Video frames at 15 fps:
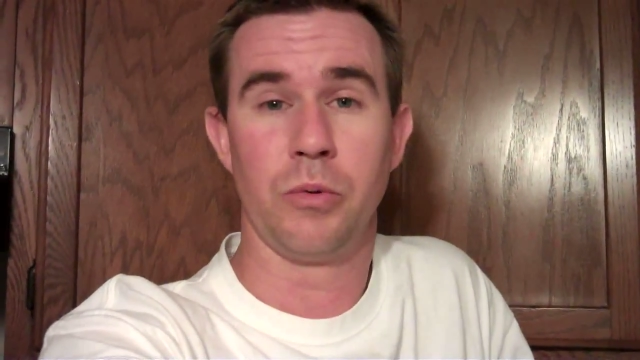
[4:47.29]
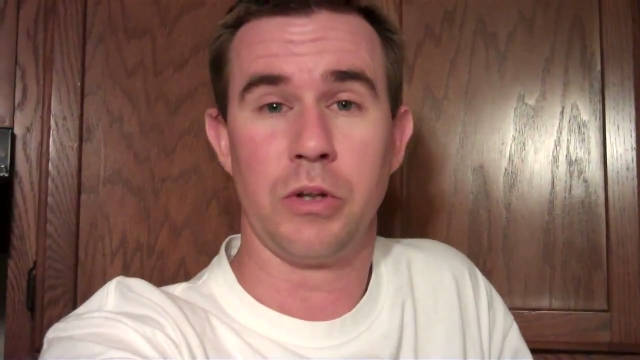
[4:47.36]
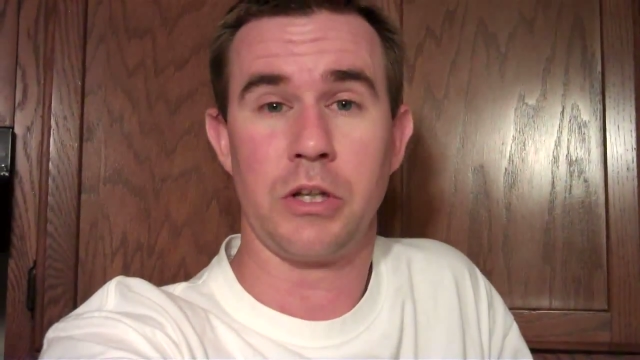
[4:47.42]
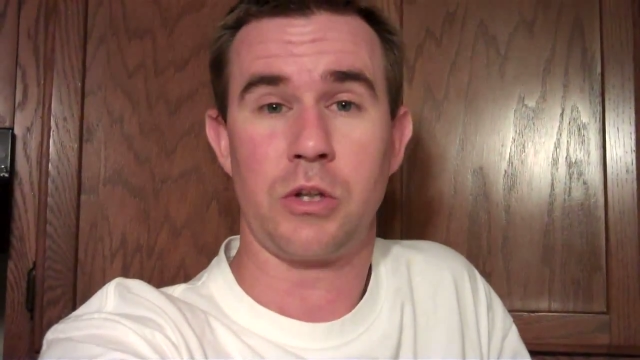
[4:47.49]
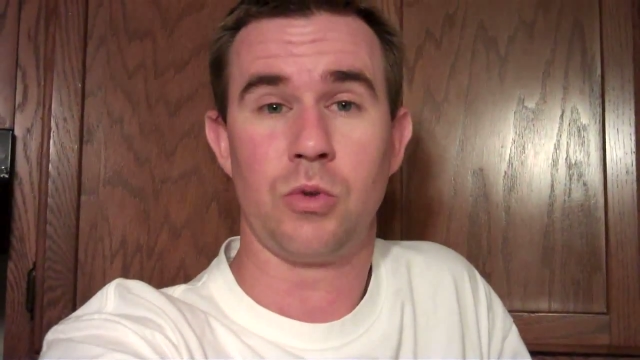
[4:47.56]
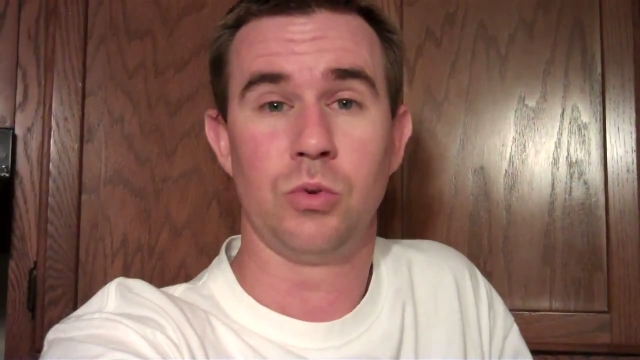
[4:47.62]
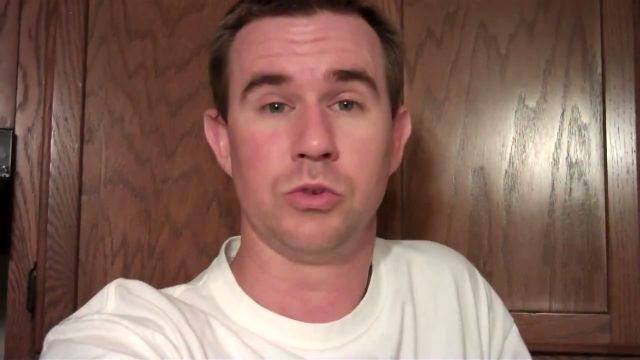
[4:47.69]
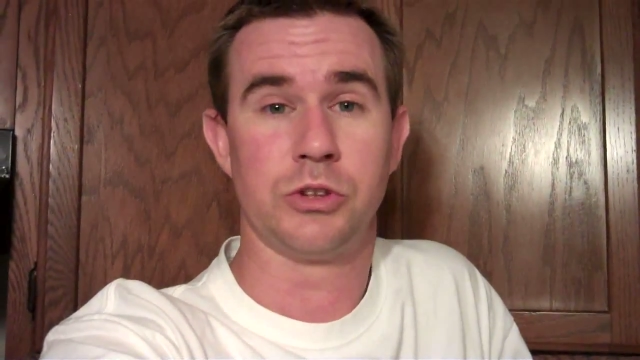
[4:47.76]

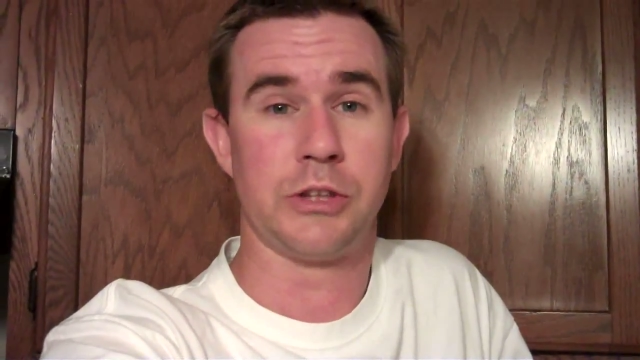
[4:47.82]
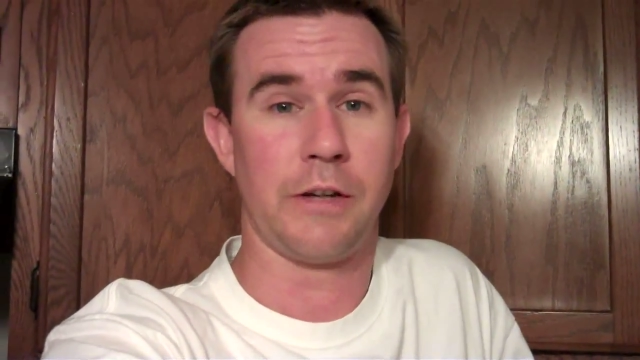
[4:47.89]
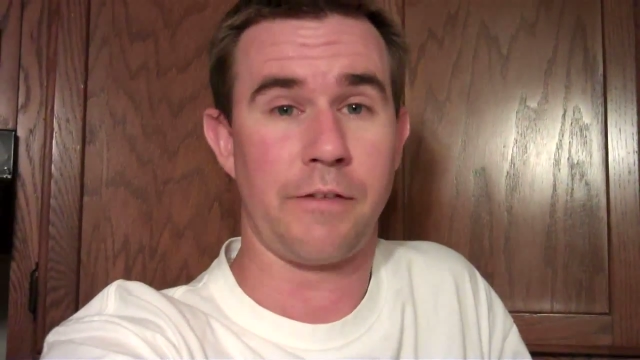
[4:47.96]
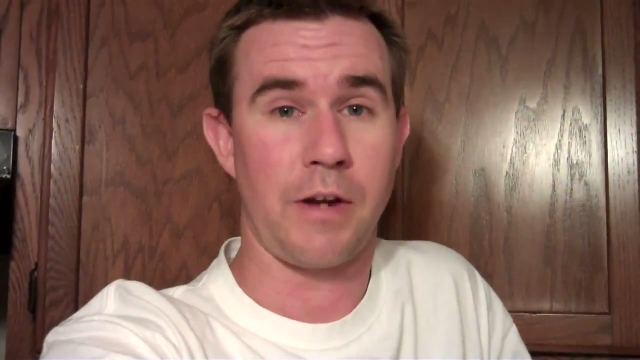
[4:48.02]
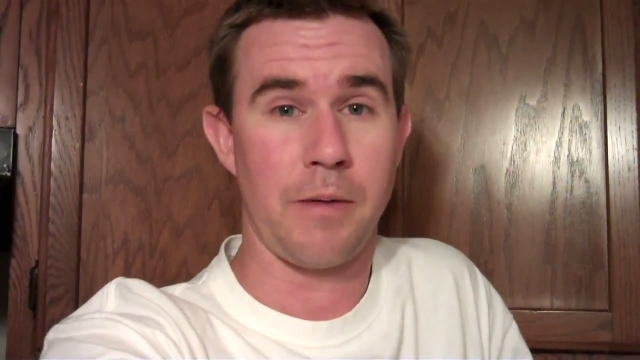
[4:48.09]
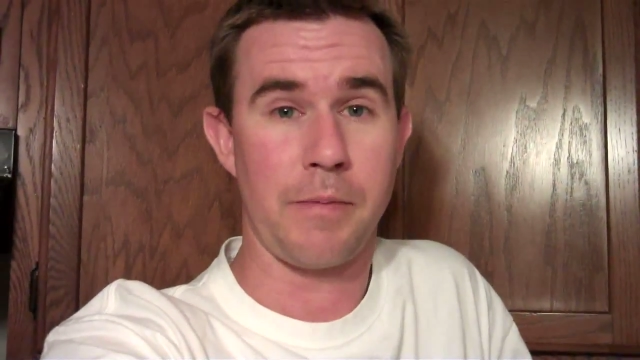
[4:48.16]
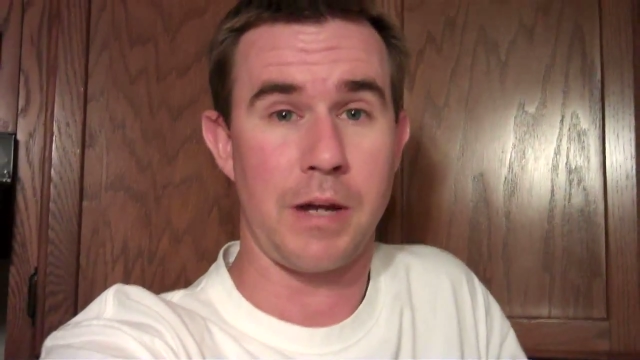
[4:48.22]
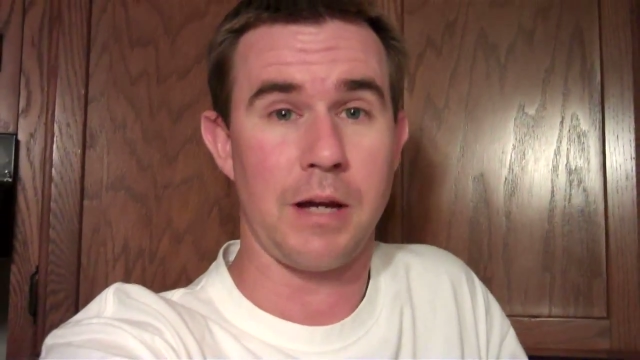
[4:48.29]
really cool
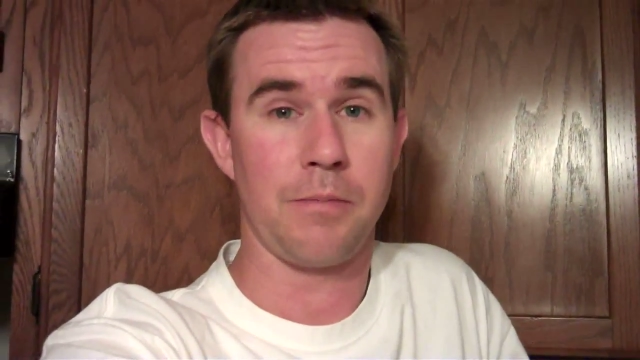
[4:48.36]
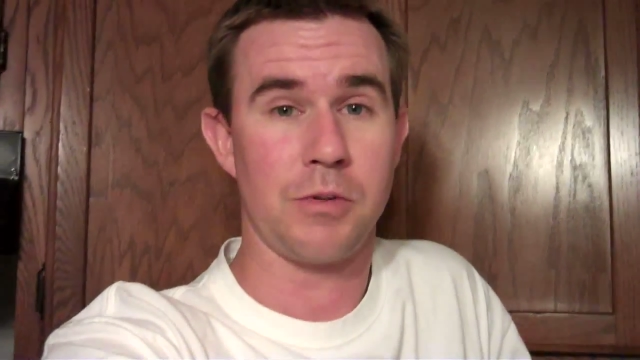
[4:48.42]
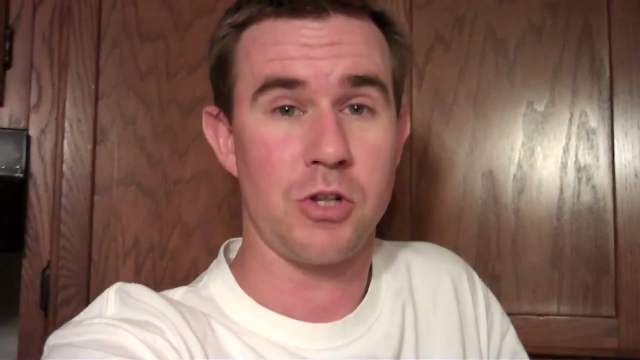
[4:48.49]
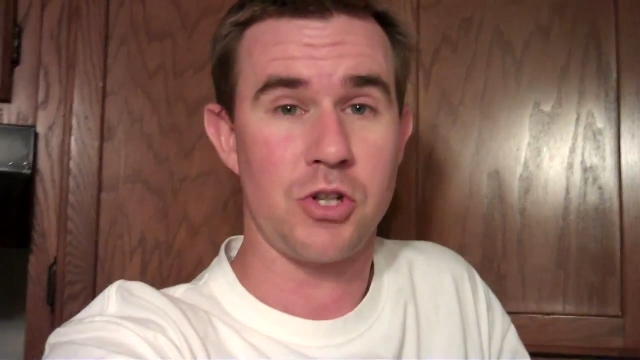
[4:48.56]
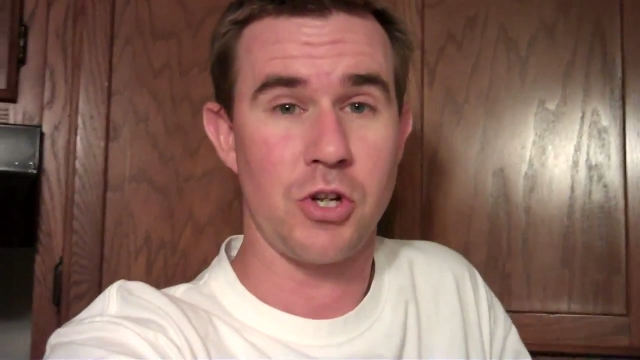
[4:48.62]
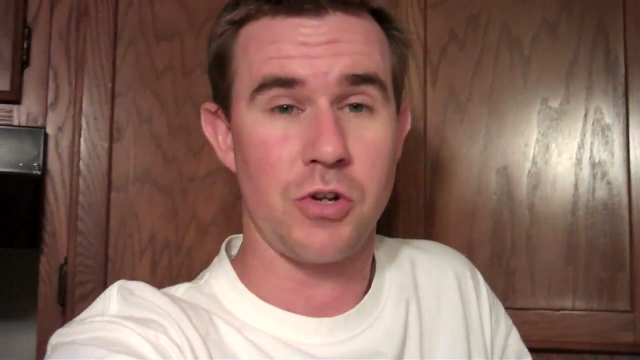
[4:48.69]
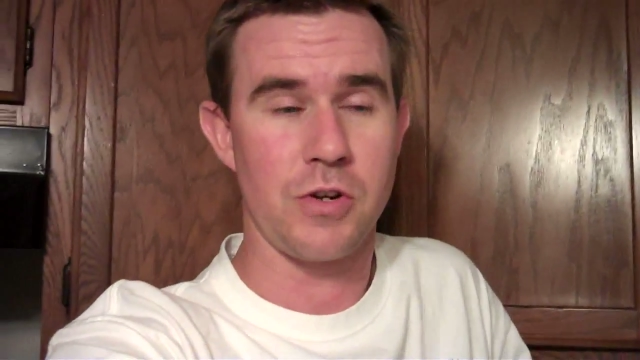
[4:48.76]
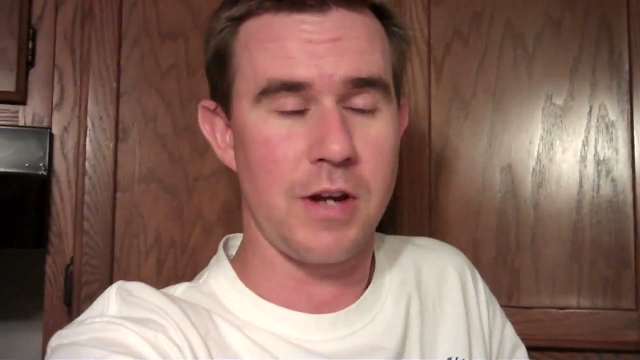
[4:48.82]
stuff coming up to
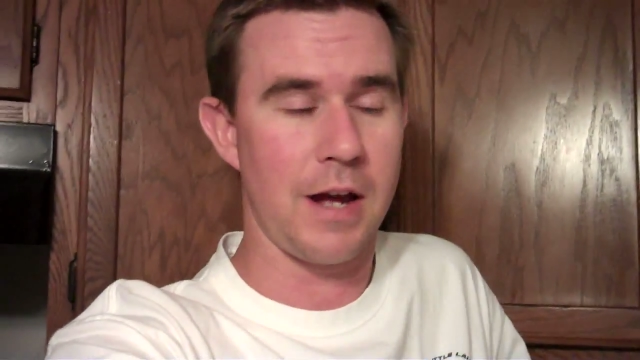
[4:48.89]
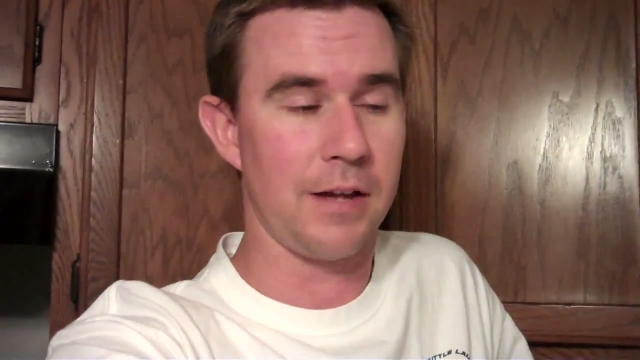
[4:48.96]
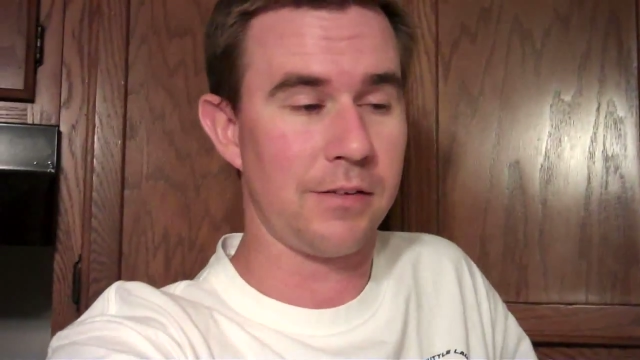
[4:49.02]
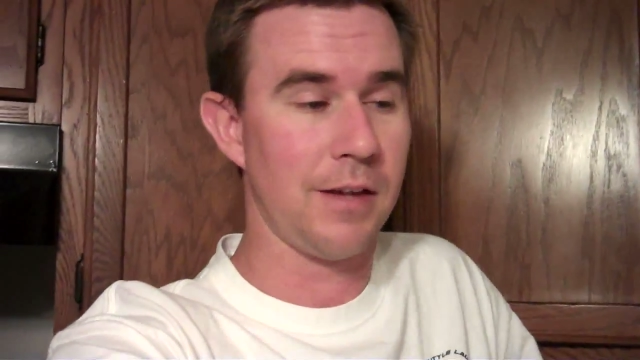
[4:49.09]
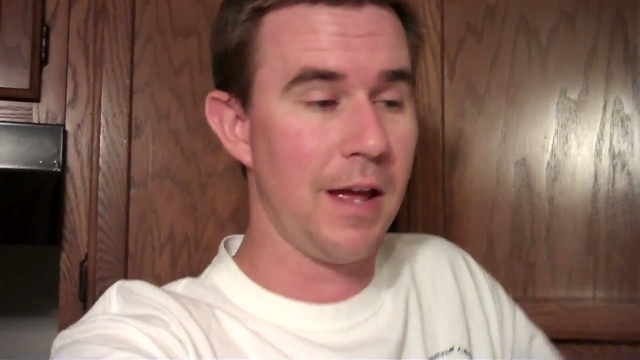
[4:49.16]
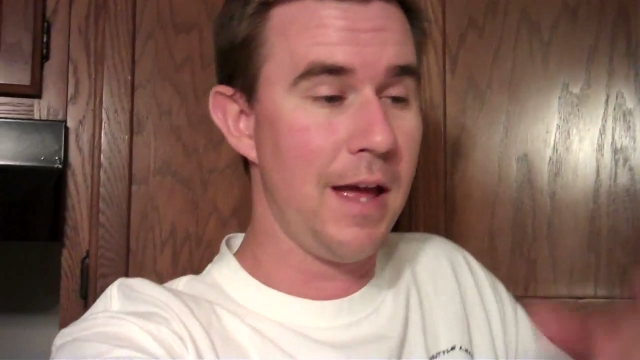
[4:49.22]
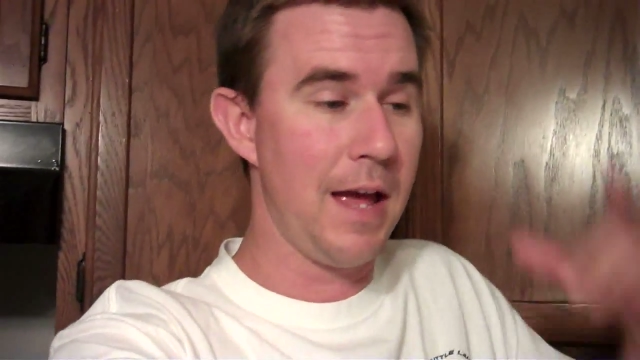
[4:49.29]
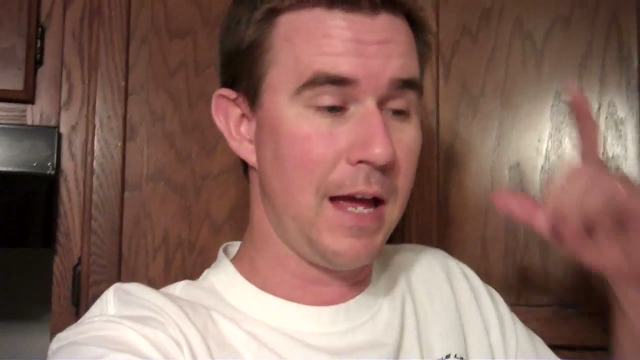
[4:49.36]
show you guys.